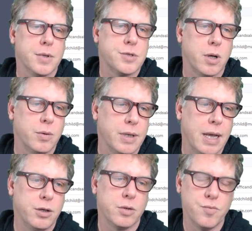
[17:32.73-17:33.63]
So
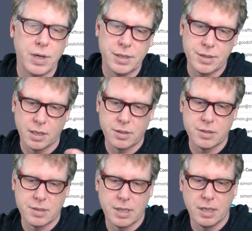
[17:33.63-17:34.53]
yeah, you can really start
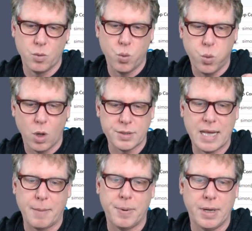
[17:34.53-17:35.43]
to see
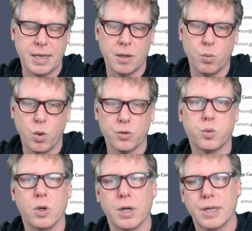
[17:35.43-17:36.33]
what's happening and
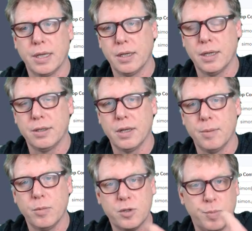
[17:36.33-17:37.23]
what's working. And
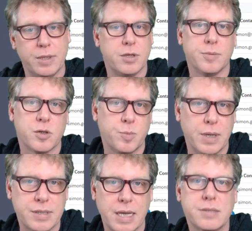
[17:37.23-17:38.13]
in terms of
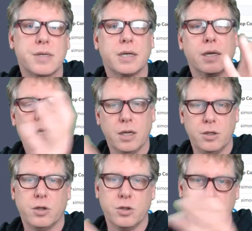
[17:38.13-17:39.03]
split testing,
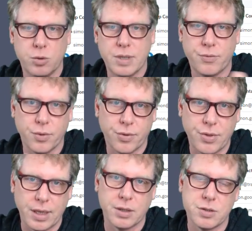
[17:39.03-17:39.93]
you can do different
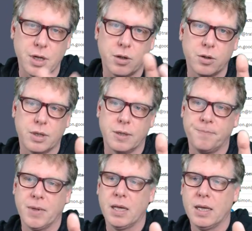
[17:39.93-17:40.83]
things. You can